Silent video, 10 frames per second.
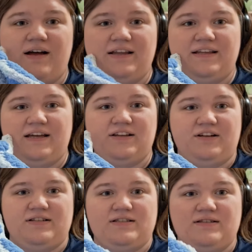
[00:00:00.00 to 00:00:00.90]
I think it
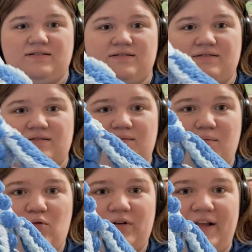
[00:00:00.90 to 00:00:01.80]
looks
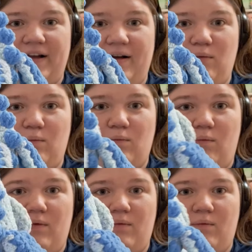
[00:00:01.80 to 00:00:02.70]
more like I
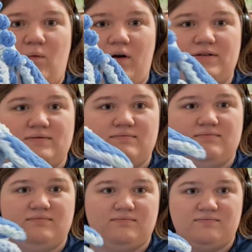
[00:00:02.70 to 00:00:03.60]
want
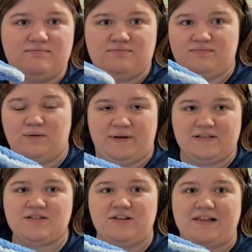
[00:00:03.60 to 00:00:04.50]
the
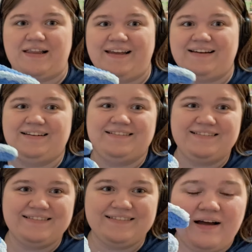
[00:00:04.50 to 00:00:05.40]
wings to look like.
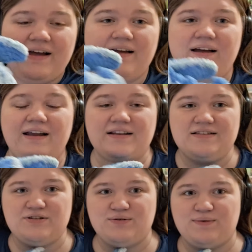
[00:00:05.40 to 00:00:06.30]
I
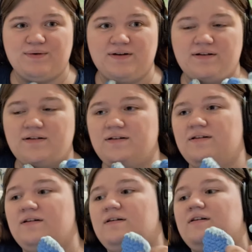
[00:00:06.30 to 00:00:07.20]
need to
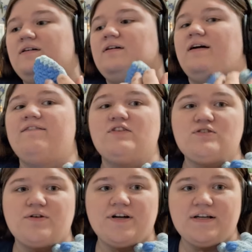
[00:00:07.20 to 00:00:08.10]

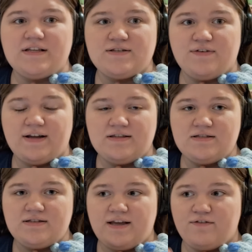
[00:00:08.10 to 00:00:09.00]
inventory this
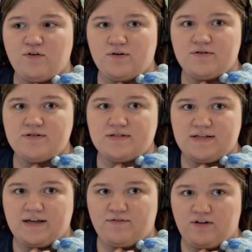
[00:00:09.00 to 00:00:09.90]
friend, take photos and
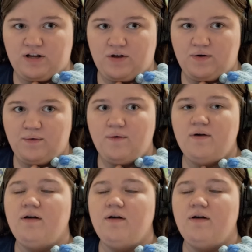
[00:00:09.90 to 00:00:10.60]
take a video.